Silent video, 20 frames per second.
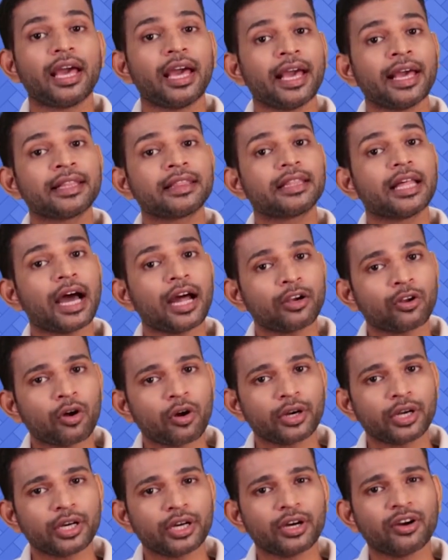and that
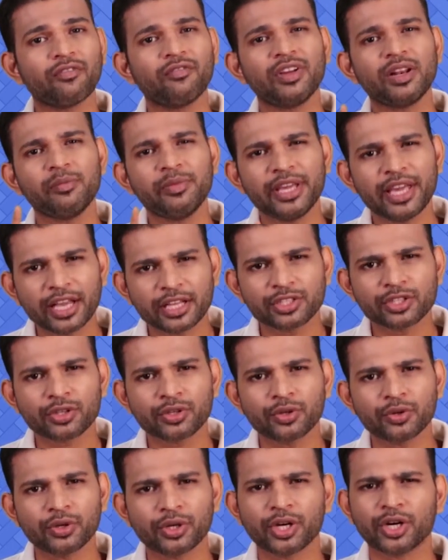order will be
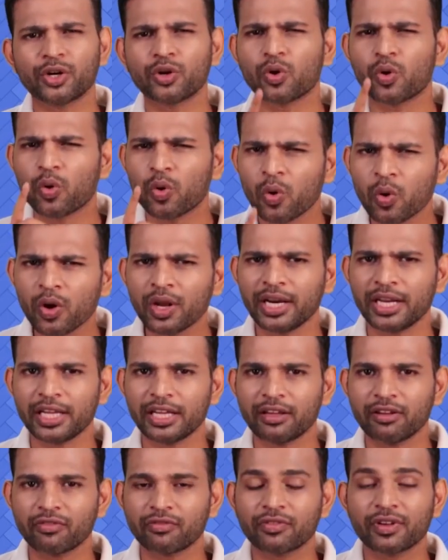executed only
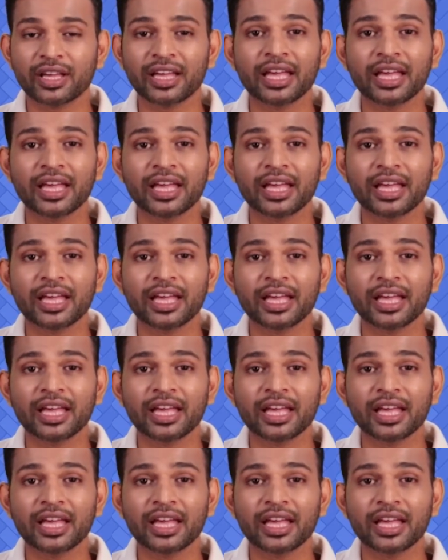if